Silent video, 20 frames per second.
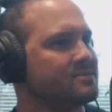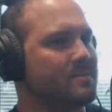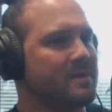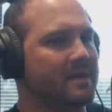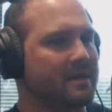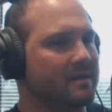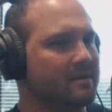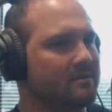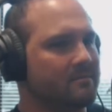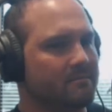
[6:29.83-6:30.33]
Guys
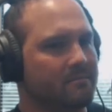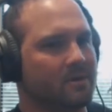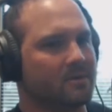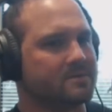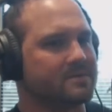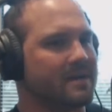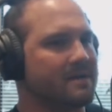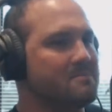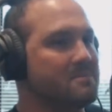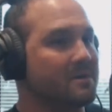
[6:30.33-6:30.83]
making
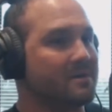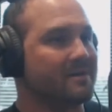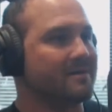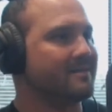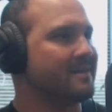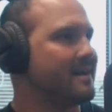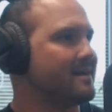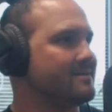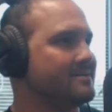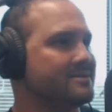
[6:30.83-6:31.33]

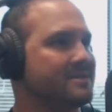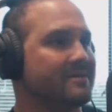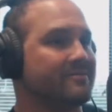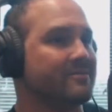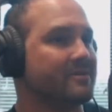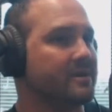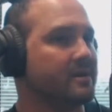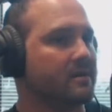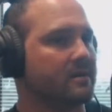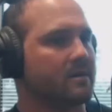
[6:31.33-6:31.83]
multi-million dollars
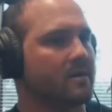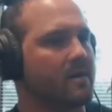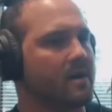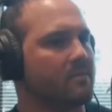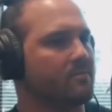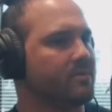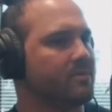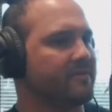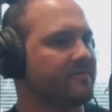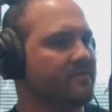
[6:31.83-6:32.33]
every year to go
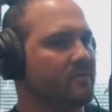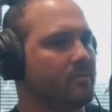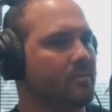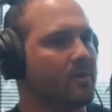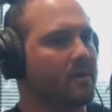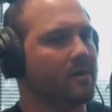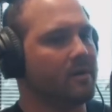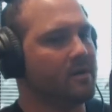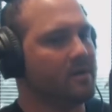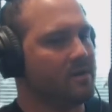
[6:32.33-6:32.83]
out and play
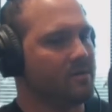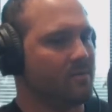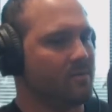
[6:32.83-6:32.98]
football.